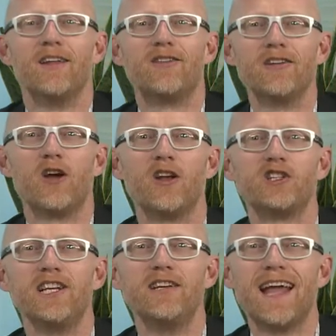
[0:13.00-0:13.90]

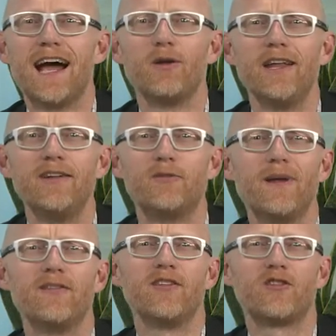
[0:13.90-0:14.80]
Technology now leads
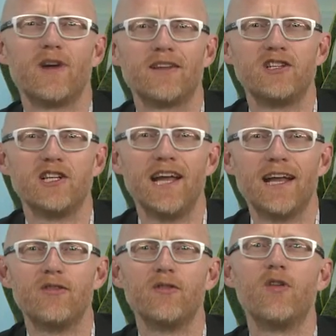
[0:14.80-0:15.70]
business strategy
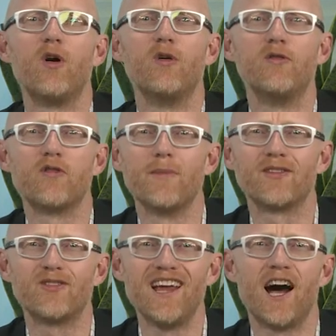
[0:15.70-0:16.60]
and has evolved from a
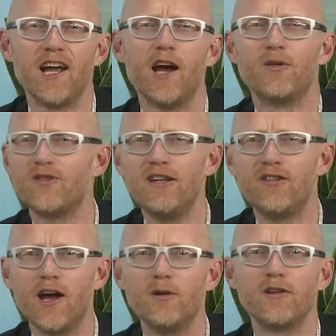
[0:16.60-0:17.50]

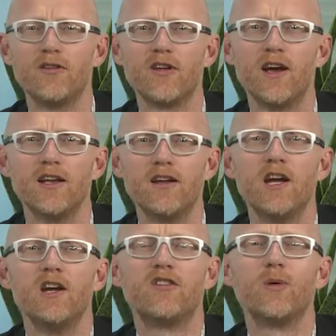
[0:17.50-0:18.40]
CIO-CTO concern
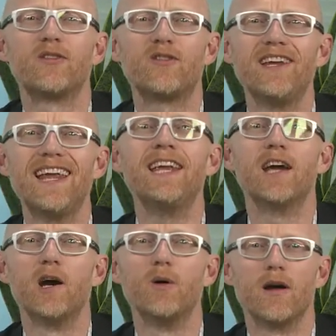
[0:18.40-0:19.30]
to a
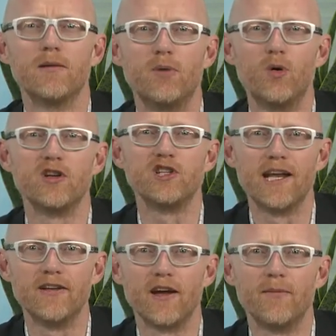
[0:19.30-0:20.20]
CEO and board
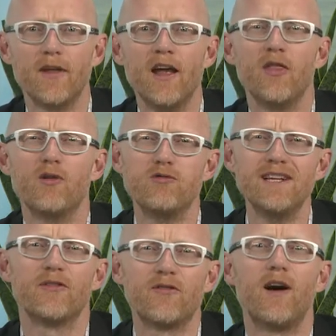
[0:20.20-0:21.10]
agenda that
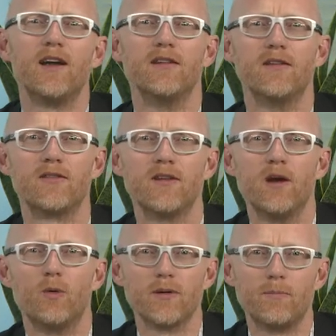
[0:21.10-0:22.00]
redefines
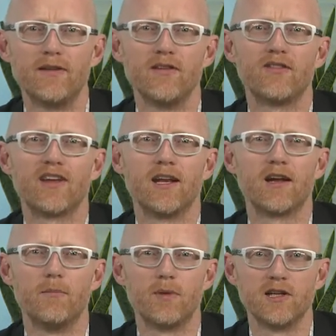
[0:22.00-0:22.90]
what a business can
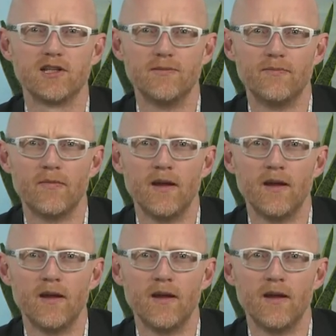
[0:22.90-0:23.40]
accomplish.